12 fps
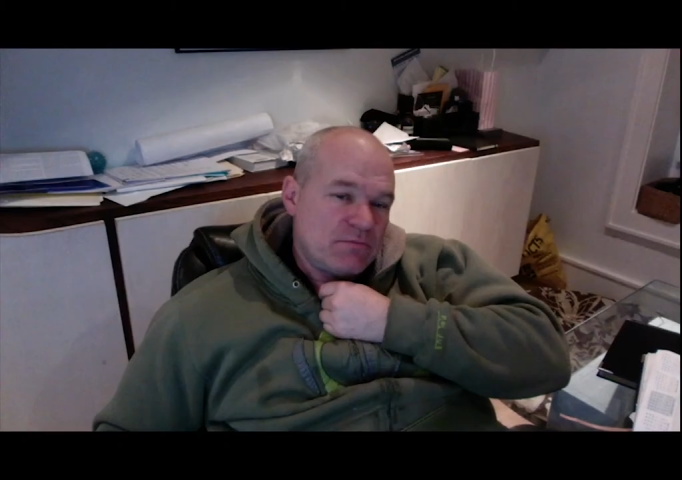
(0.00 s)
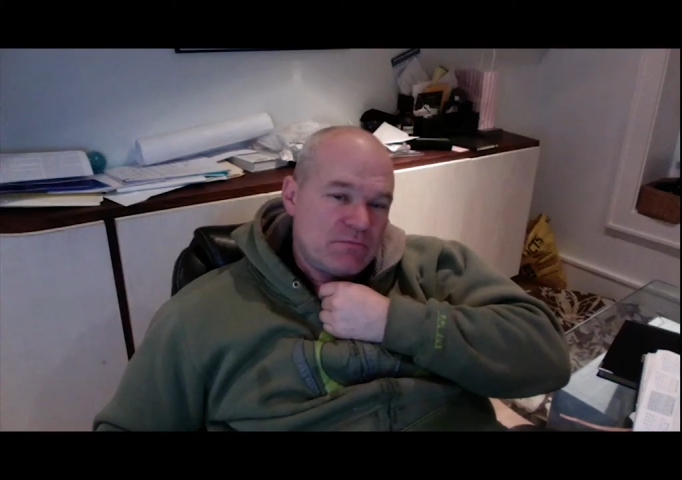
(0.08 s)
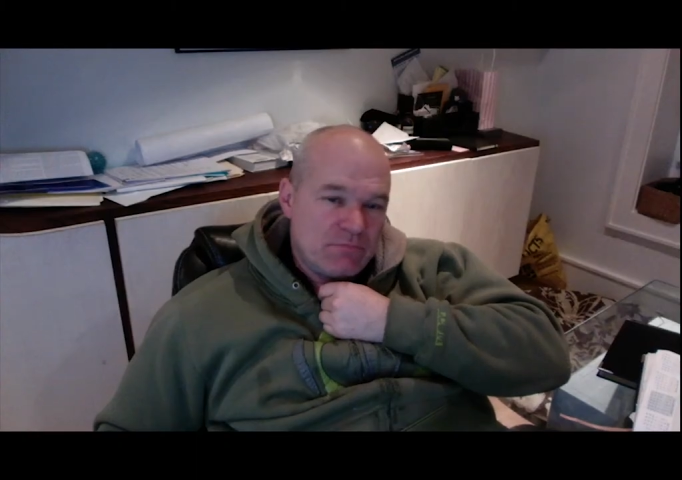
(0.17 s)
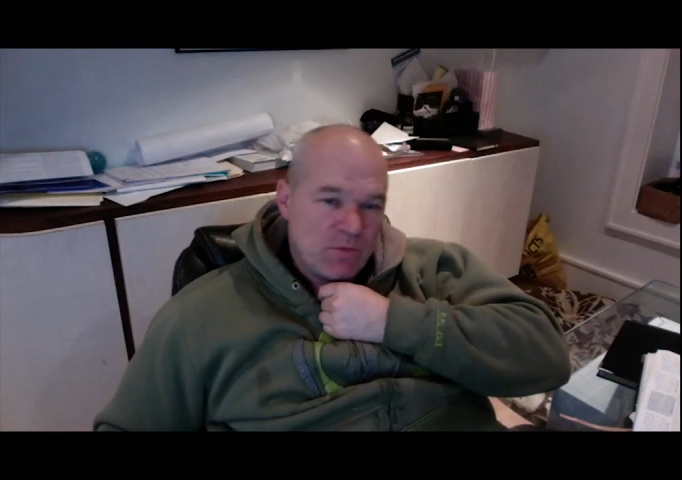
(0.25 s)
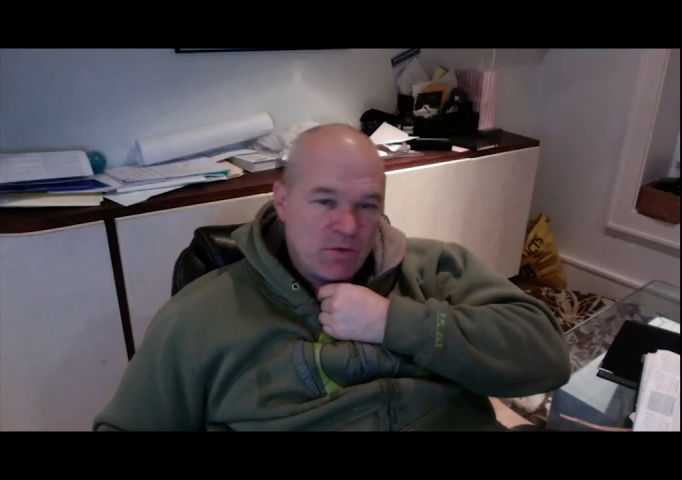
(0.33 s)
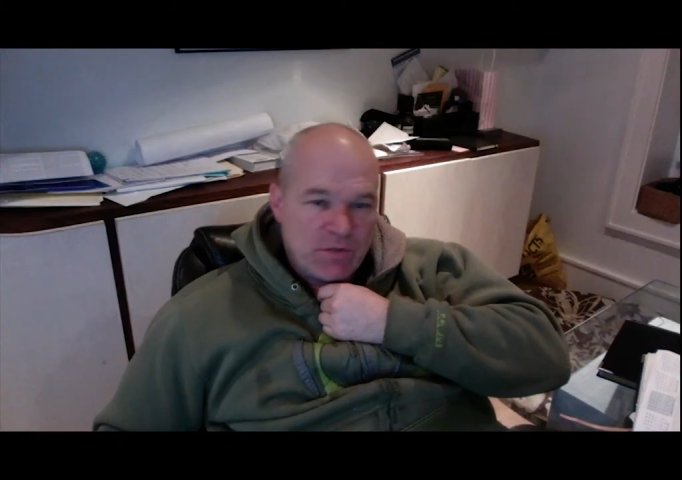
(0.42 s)

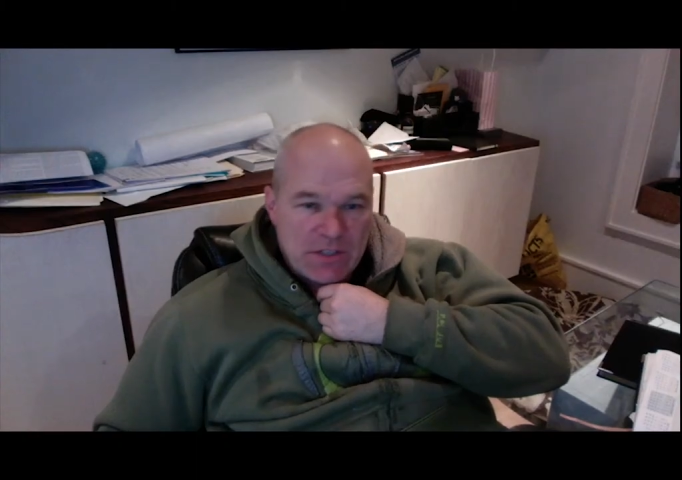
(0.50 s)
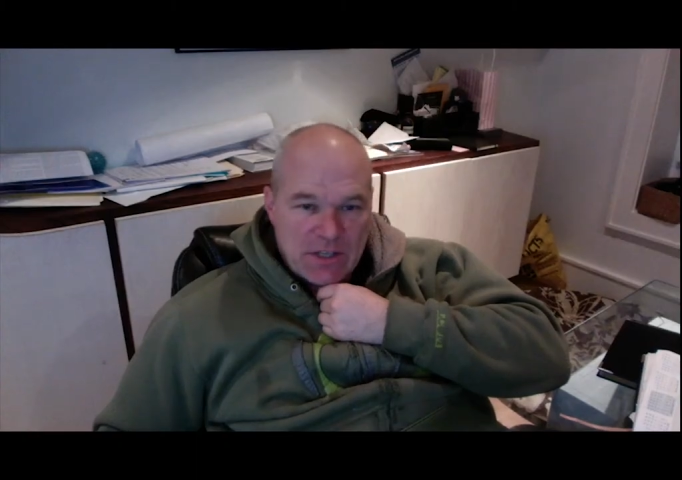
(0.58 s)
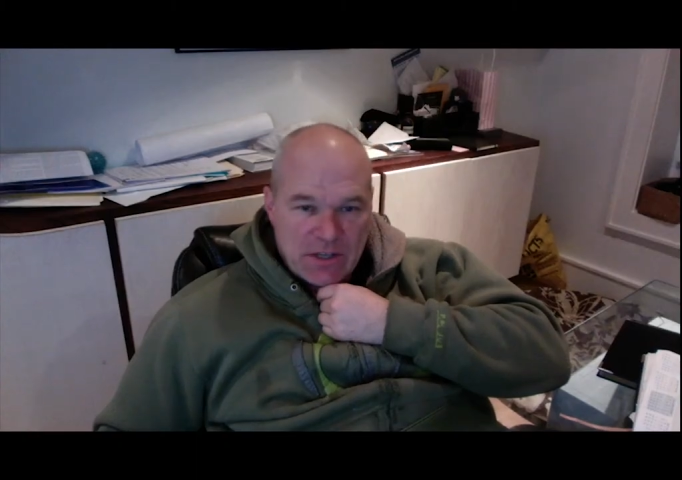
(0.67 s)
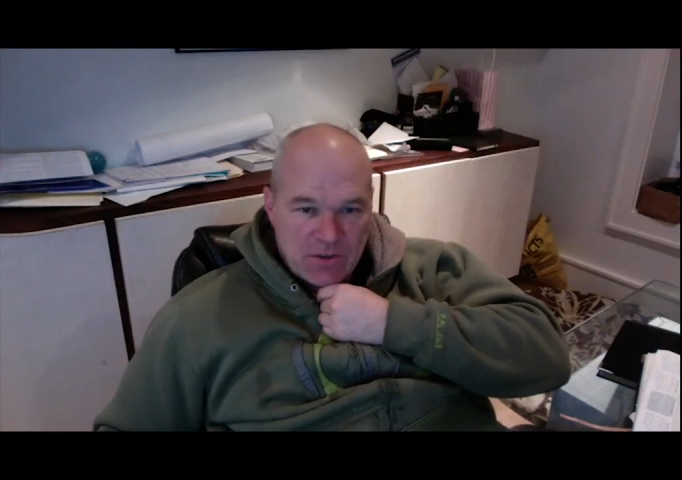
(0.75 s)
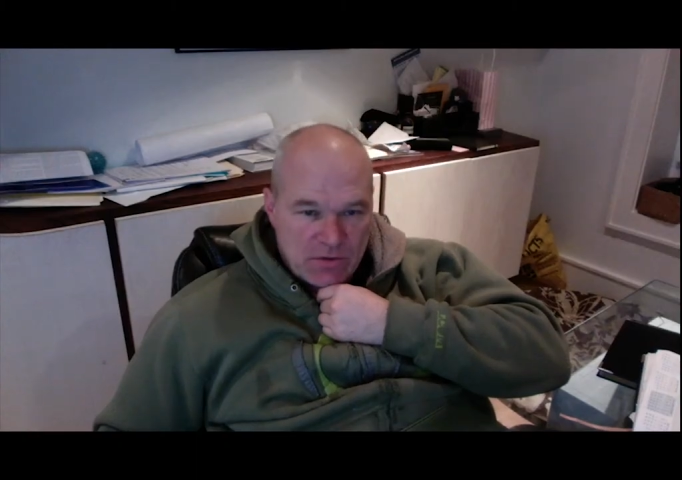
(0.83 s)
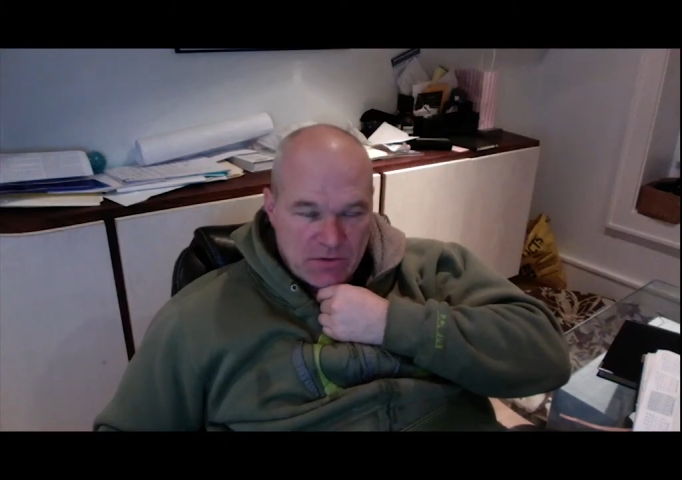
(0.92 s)
Movie
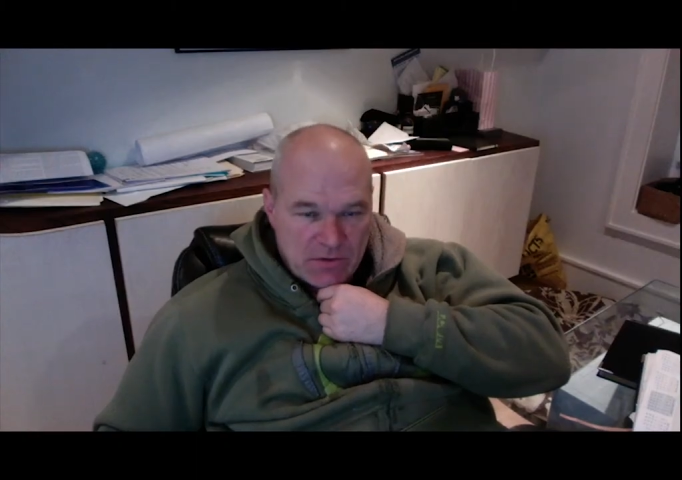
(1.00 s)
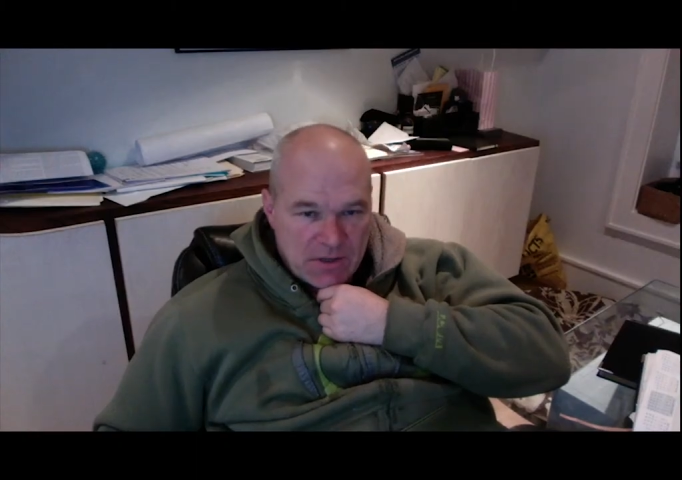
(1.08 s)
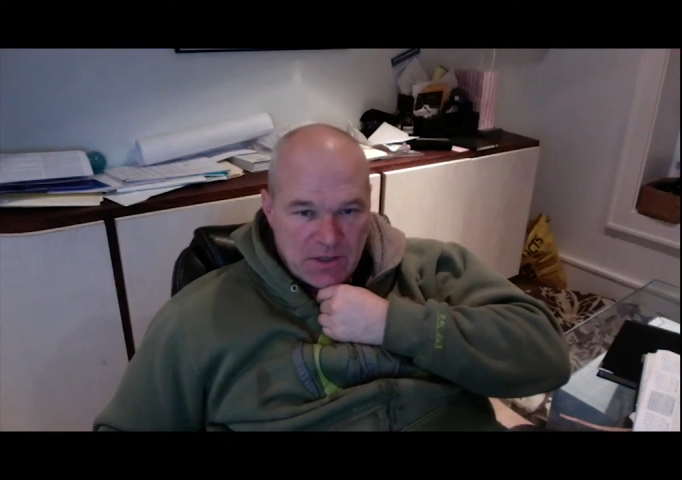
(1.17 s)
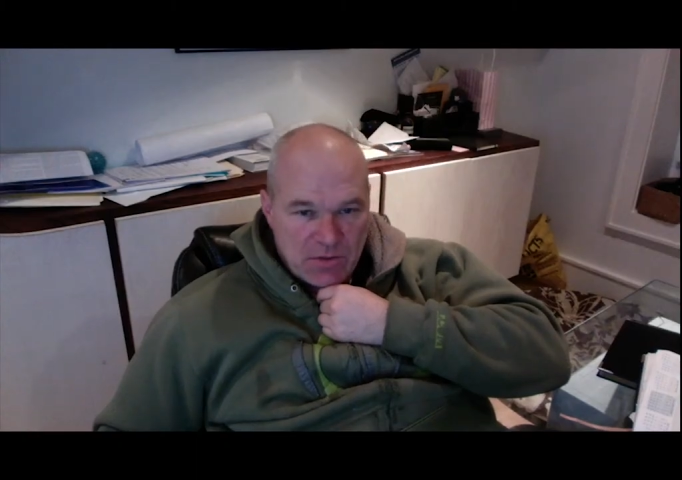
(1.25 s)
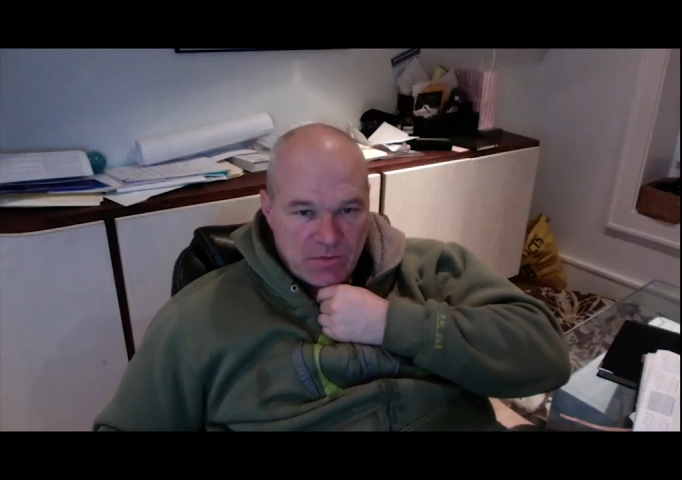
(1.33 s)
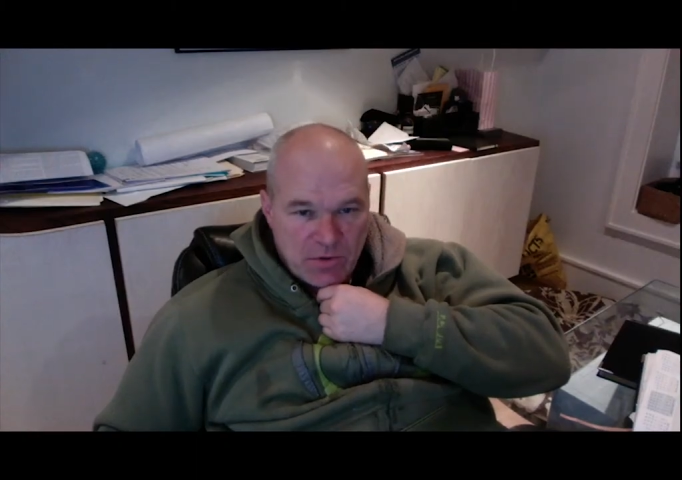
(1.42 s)
Central or
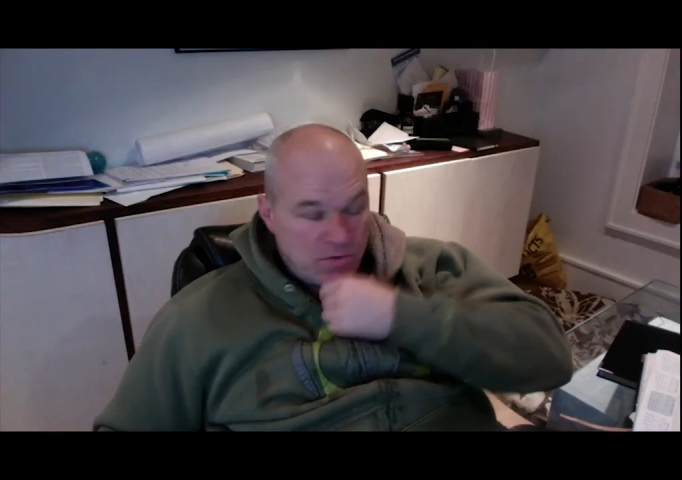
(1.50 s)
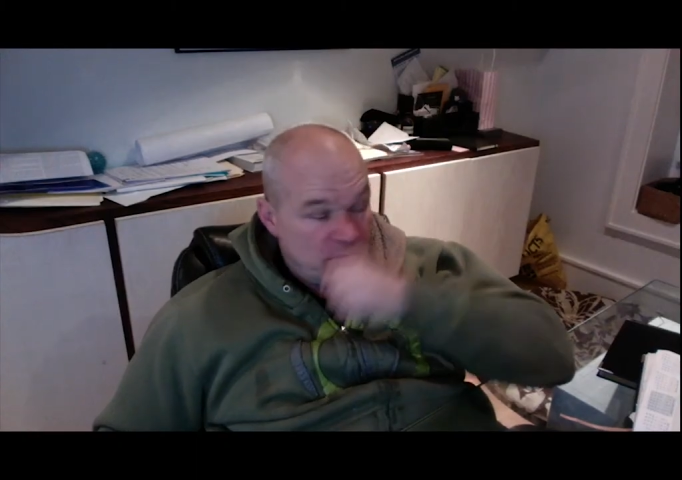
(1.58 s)
HBO or